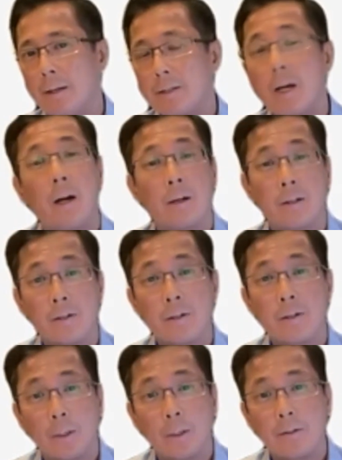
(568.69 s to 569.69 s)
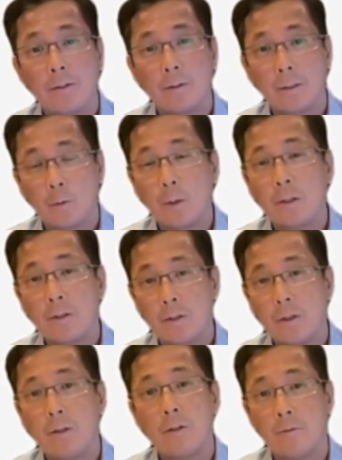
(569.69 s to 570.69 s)
uh targets that we can we'll
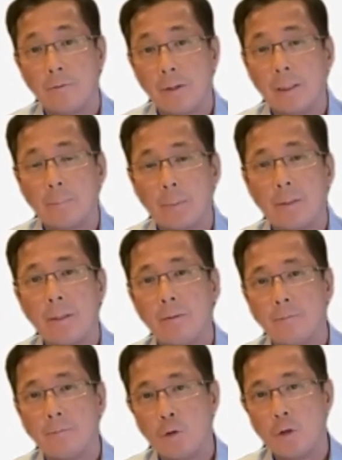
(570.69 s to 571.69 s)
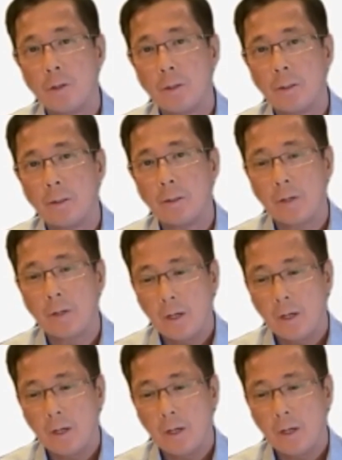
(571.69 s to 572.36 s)
continue to develop in, in, future years,